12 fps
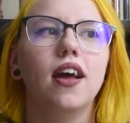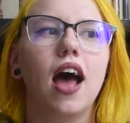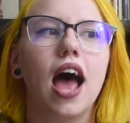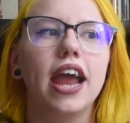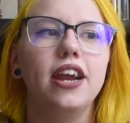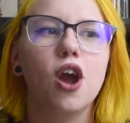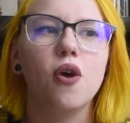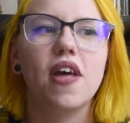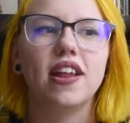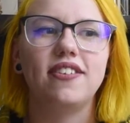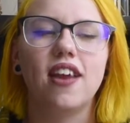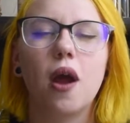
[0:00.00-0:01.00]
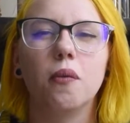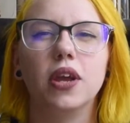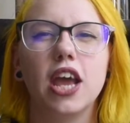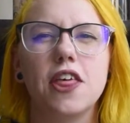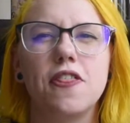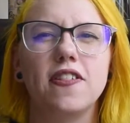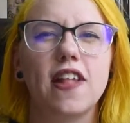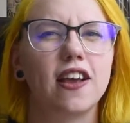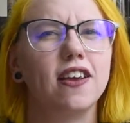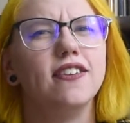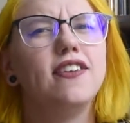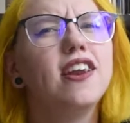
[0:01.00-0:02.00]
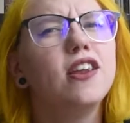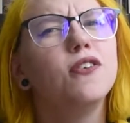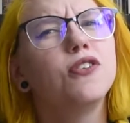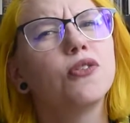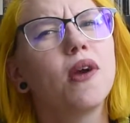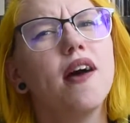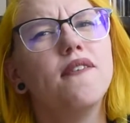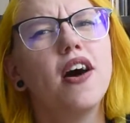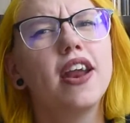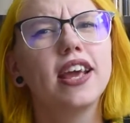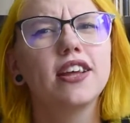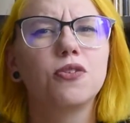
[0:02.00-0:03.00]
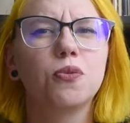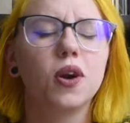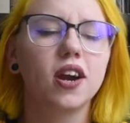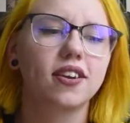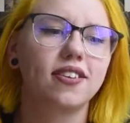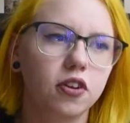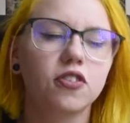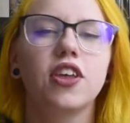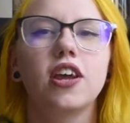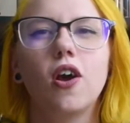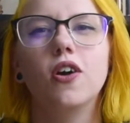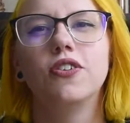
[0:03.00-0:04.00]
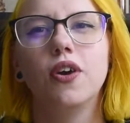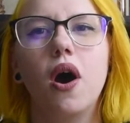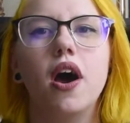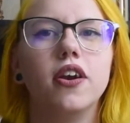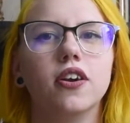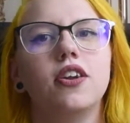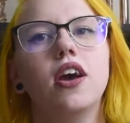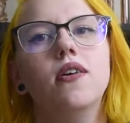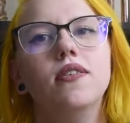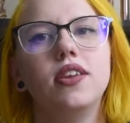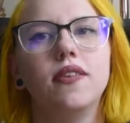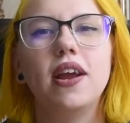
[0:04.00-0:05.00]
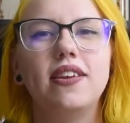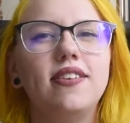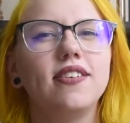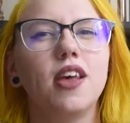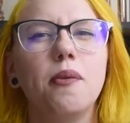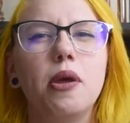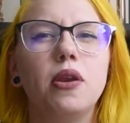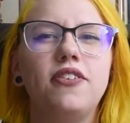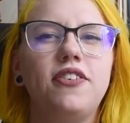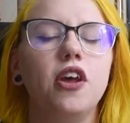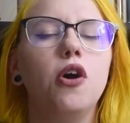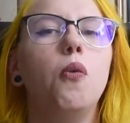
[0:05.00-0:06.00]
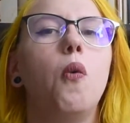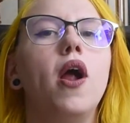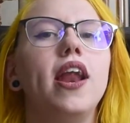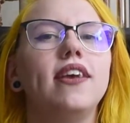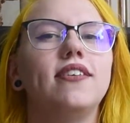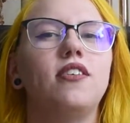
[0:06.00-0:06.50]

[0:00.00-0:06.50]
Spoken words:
I know that's not really a thing that continues throughout Vonnegut's works. There's like also undertones of racism and still wanting